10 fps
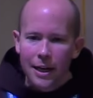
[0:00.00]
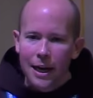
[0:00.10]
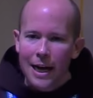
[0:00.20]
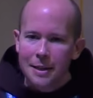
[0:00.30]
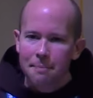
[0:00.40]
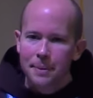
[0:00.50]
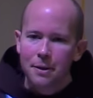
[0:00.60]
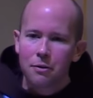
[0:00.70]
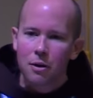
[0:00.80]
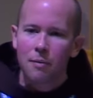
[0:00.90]
as a
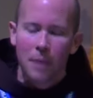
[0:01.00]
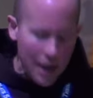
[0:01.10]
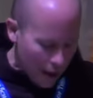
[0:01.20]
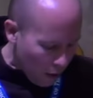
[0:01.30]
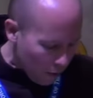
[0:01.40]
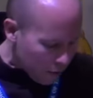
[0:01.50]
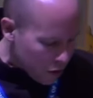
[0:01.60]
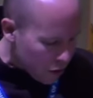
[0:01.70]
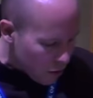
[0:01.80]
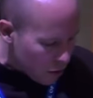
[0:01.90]
pilgrim,
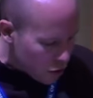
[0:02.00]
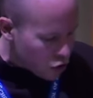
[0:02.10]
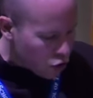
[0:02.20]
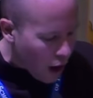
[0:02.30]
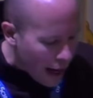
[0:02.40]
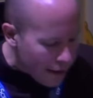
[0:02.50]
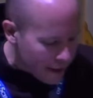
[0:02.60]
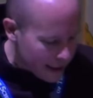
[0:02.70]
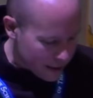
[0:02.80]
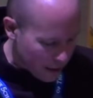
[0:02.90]

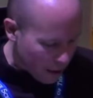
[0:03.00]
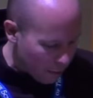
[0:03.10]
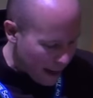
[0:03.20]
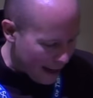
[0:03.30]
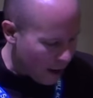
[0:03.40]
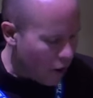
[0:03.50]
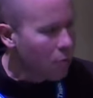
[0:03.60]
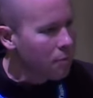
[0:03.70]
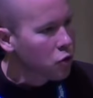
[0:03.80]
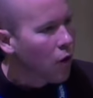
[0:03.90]
striving to go back
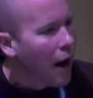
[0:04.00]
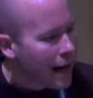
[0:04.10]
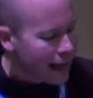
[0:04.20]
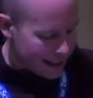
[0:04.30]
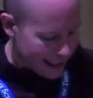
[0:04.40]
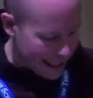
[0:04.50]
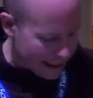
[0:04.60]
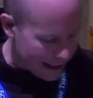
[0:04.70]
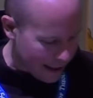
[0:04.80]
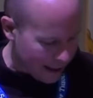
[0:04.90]
home, trying to get
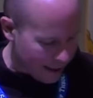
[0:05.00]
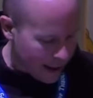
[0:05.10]
there.